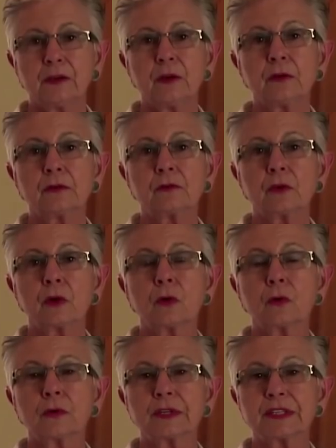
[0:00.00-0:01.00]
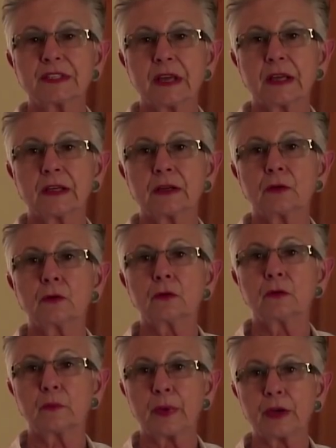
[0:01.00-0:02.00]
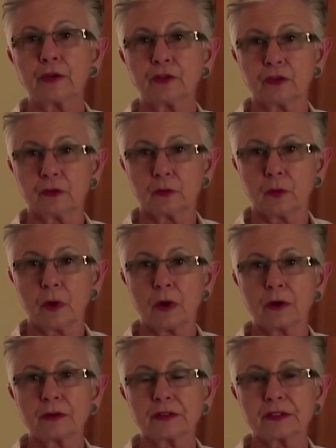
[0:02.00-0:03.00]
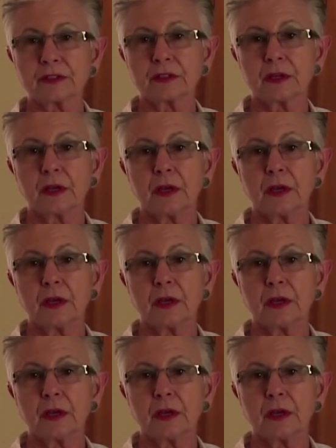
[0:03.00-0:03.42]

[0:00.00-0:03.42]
I don't recall exactly who the patient was,